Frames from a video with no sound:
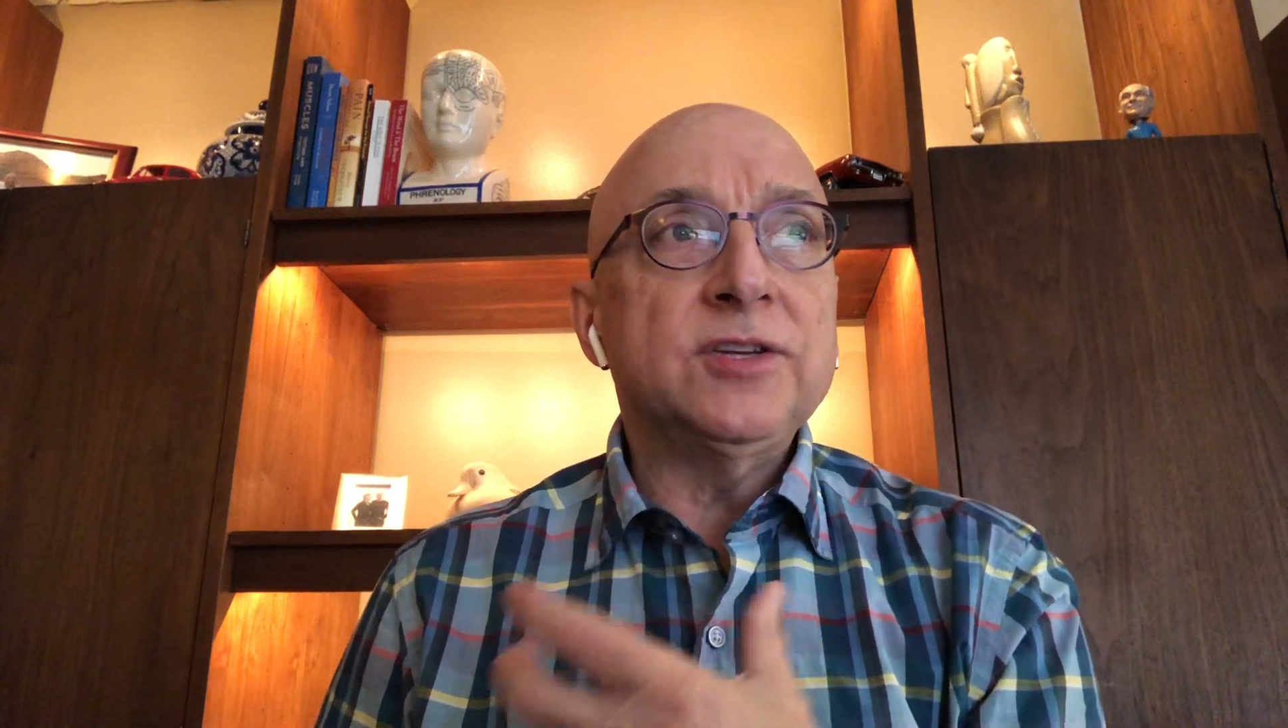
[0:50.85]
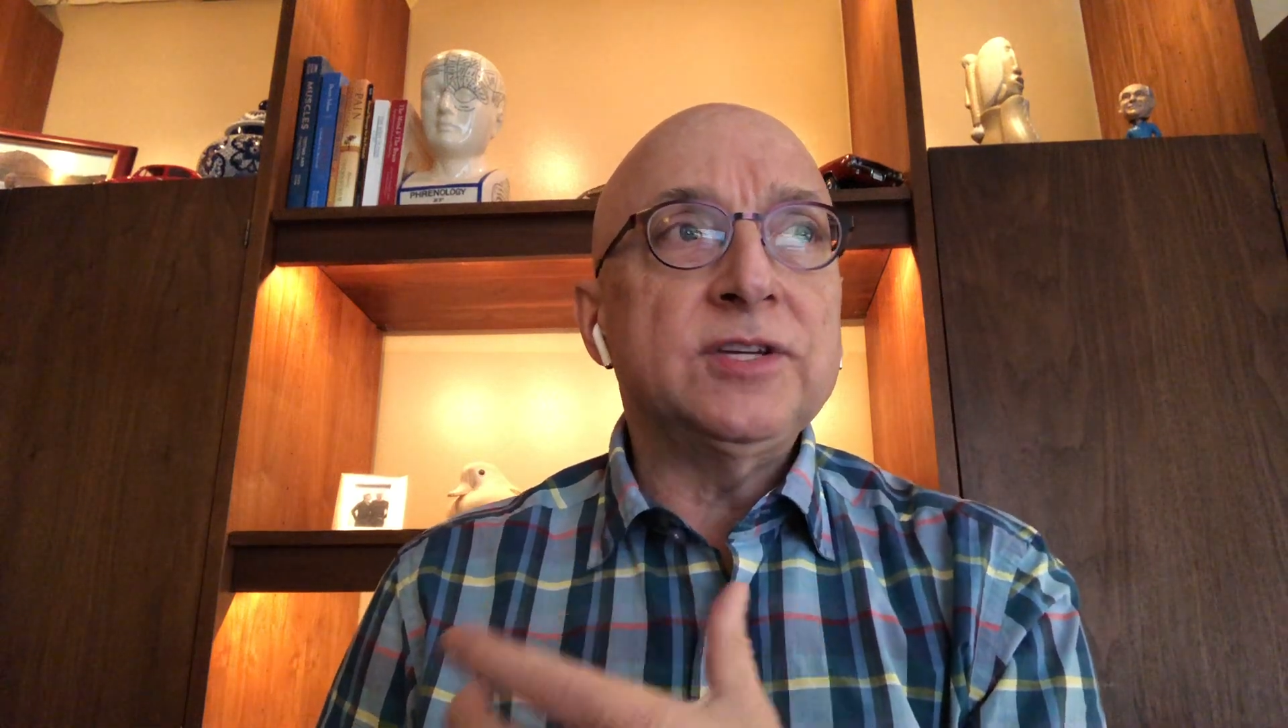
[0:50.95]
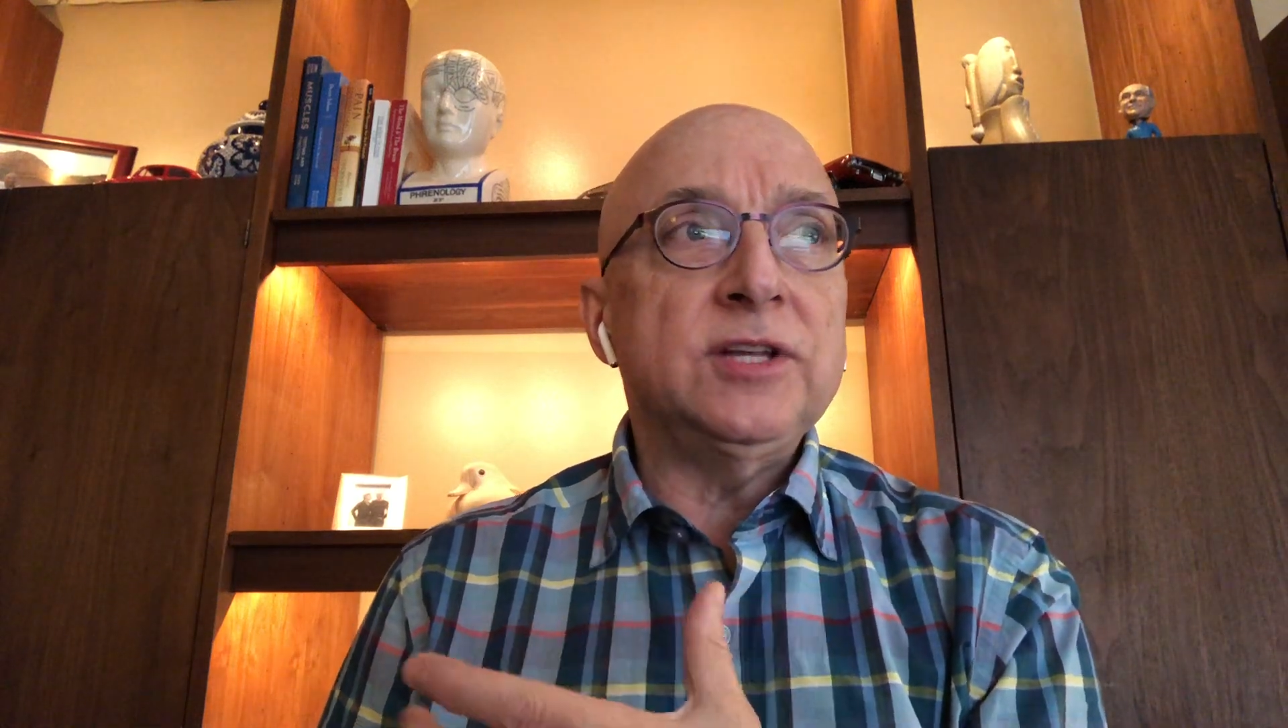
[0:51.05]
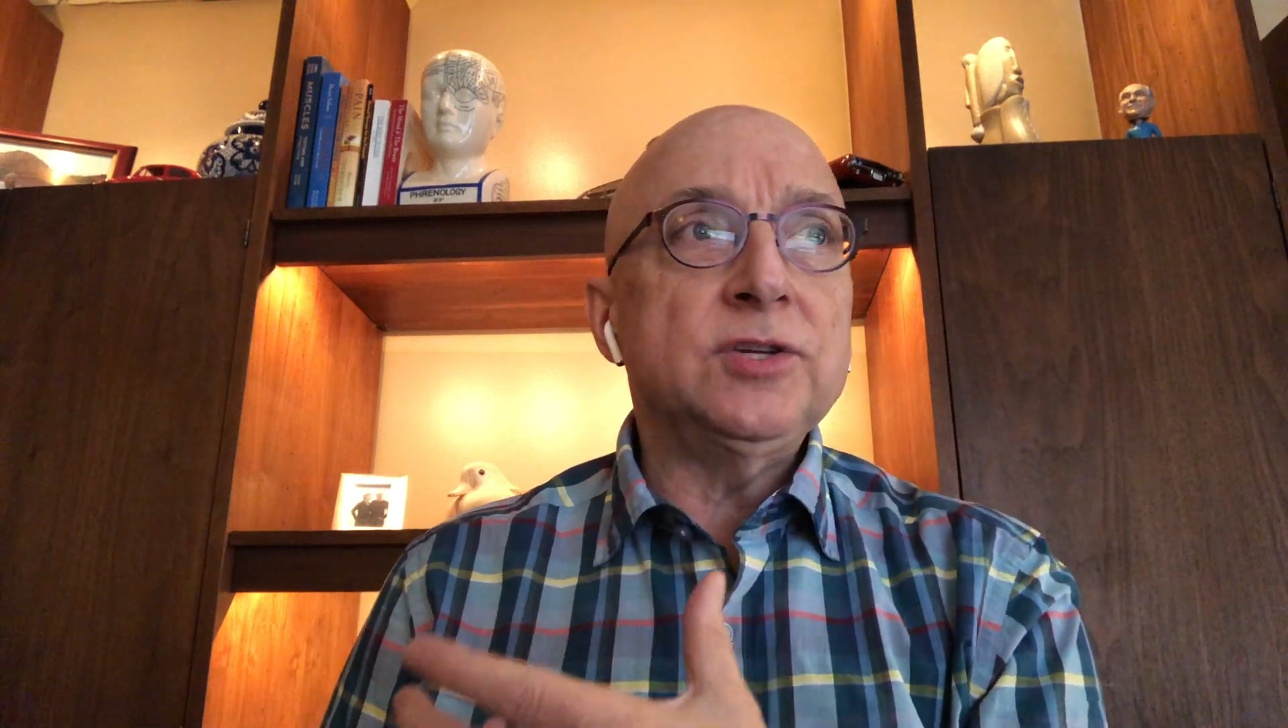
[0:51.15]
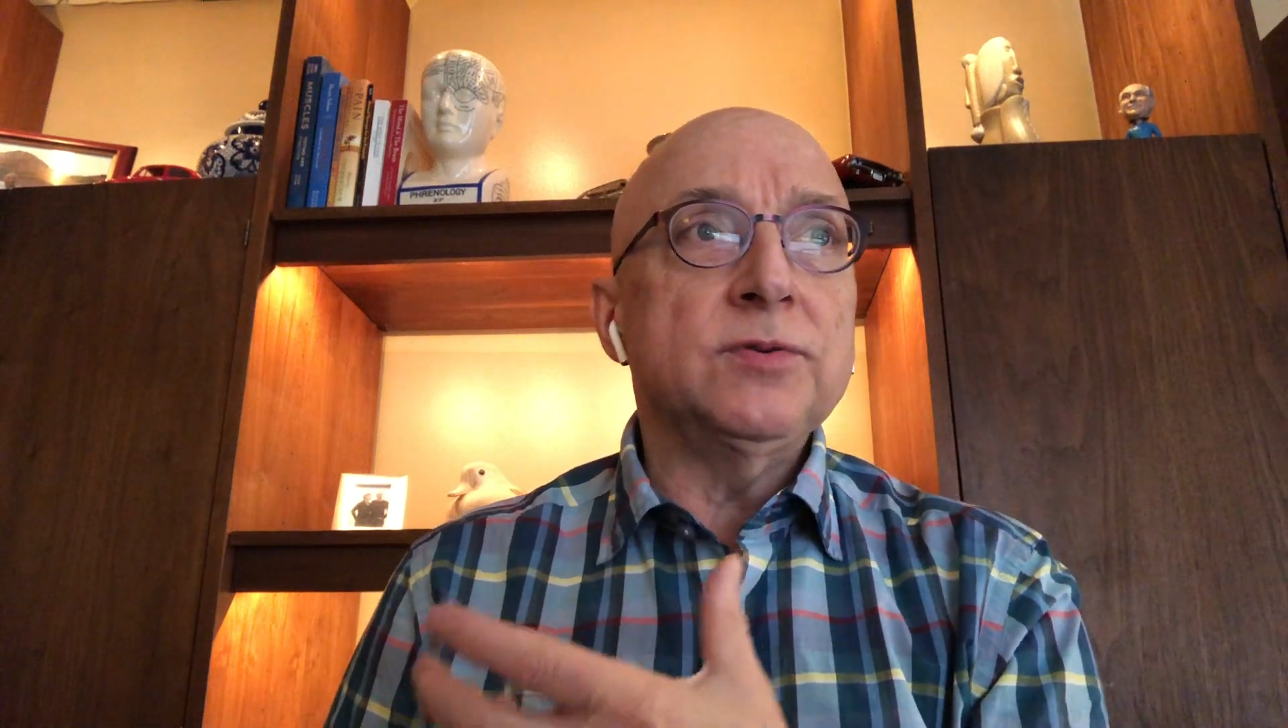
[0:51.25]

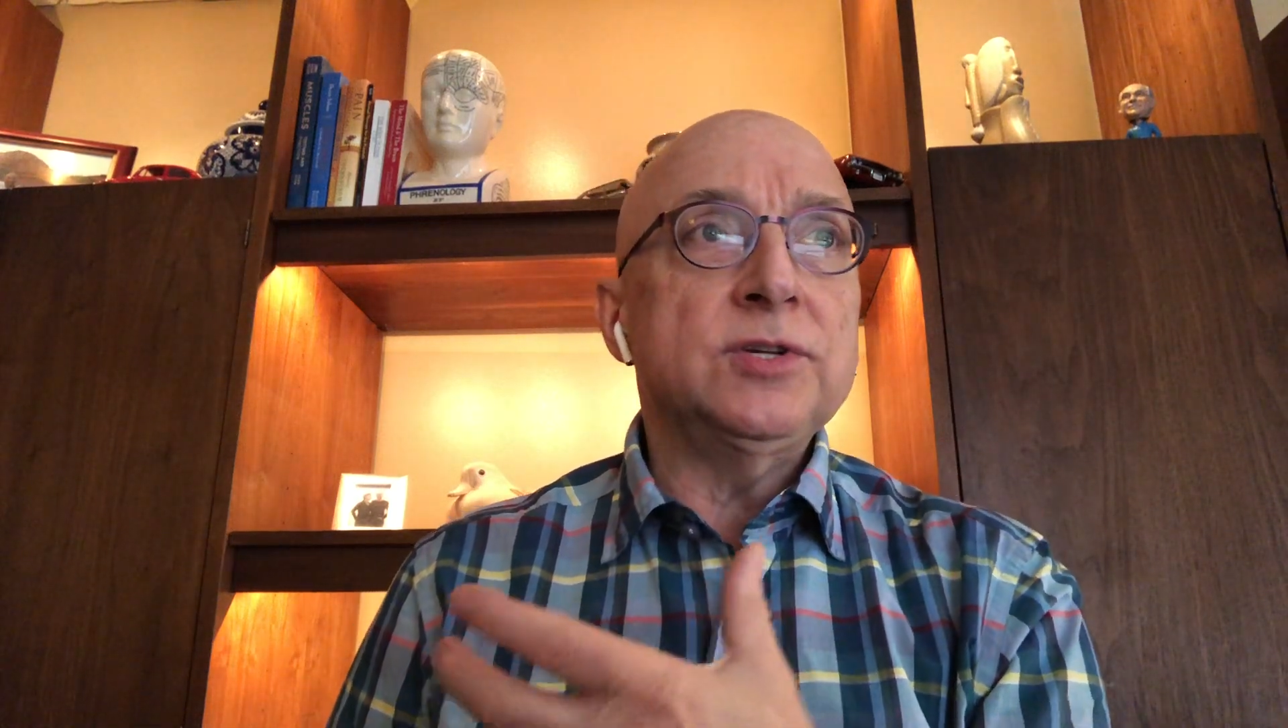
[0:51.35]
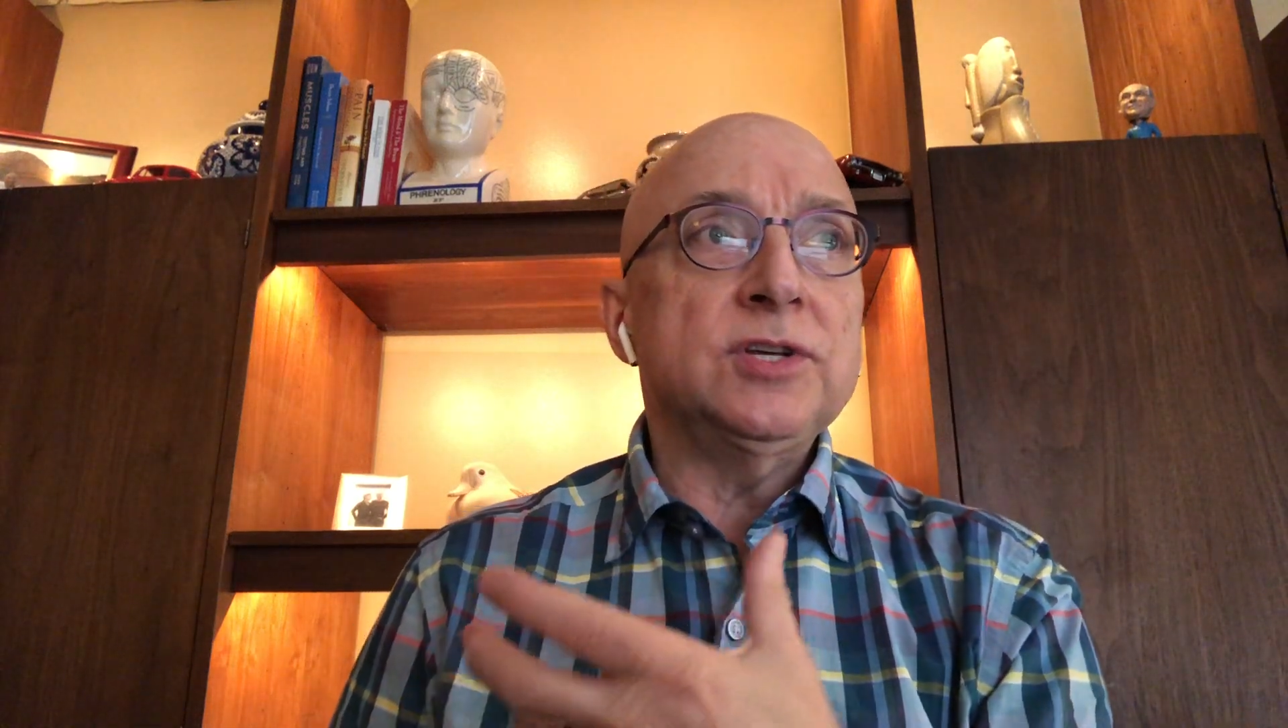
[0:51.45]
sensory